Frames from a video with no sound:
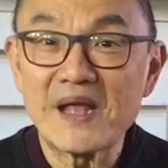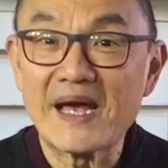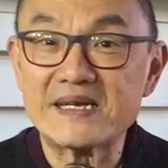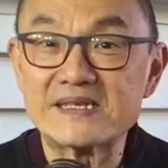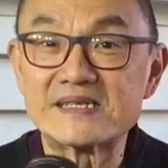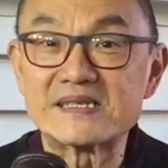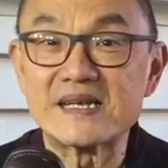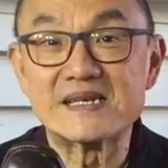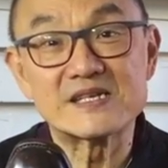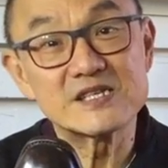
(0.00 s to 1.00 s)
and it's
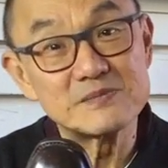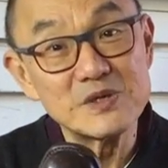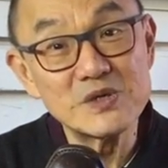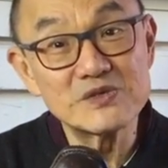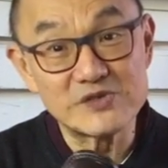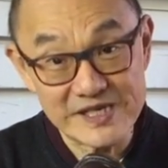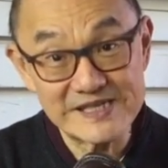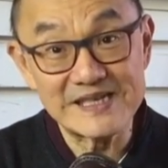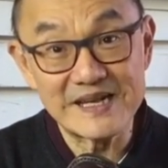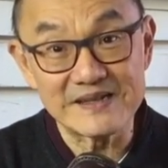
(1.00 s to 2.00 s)
in a smooth
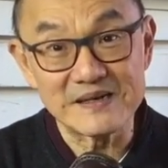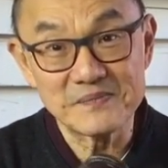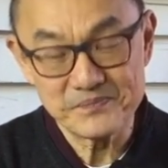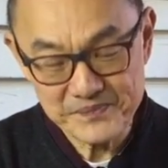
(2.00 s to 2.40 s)
dressy leather.